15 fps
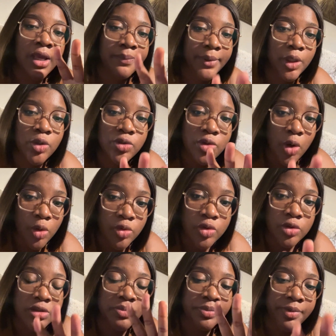because also
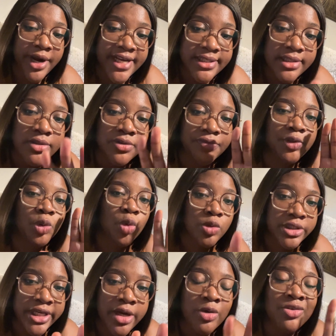the prices of the
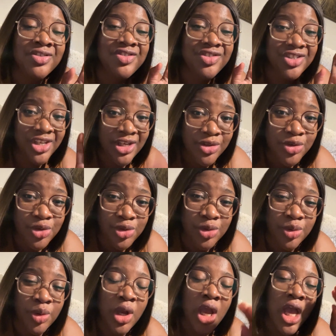hotels change
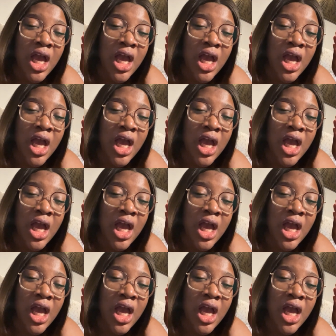too.